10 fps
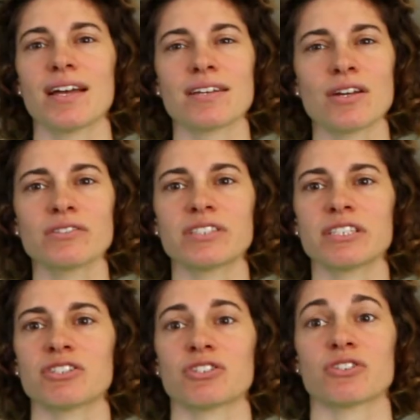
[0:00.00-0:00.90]
No
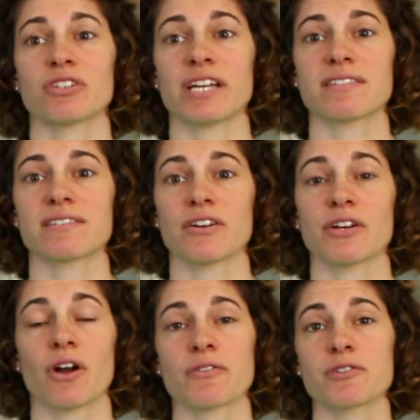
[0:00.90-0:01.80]
signatures are necessary
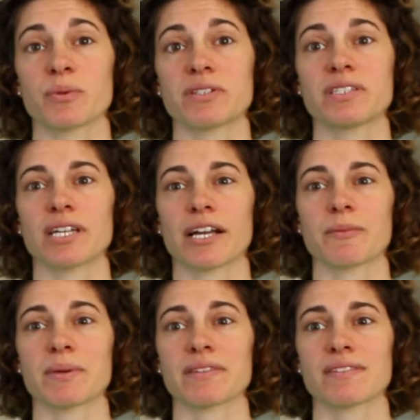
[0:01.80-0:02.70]
on these printed
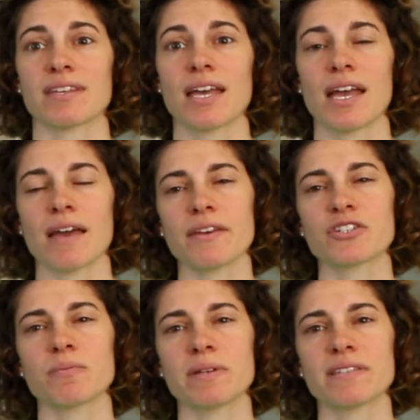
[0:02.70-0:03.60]
documents, and they
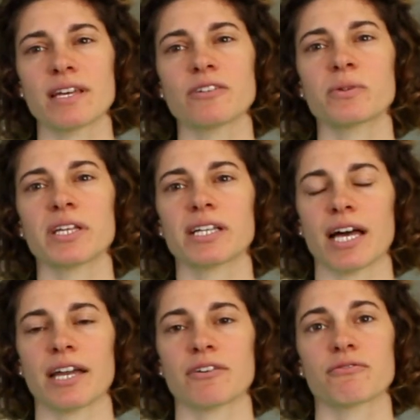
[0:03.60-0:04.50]
should be sent with the
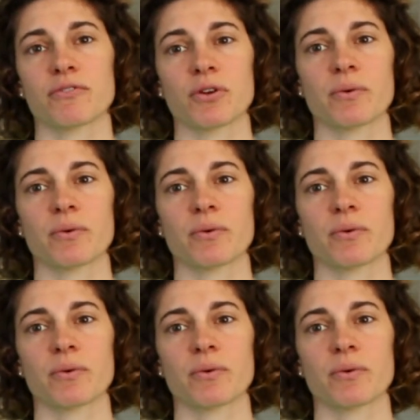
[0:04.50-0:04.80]
client for their